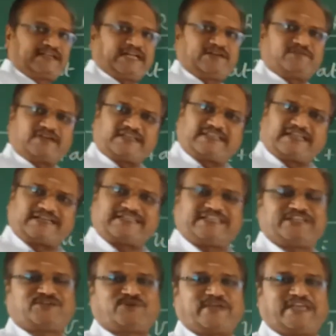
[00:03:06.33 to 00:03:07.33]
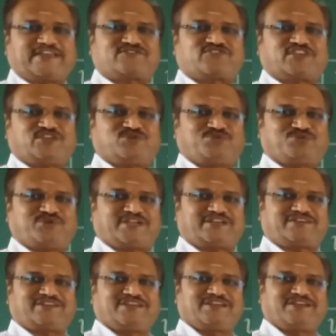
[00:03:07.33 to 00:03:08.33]
Convert that into SI unit,
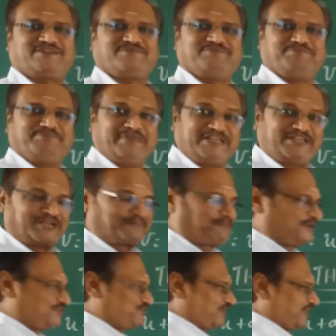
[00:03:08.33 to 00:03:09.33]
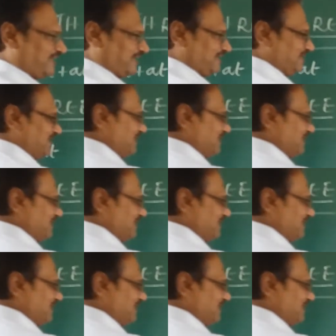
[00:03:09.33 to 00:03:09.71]
meter per second.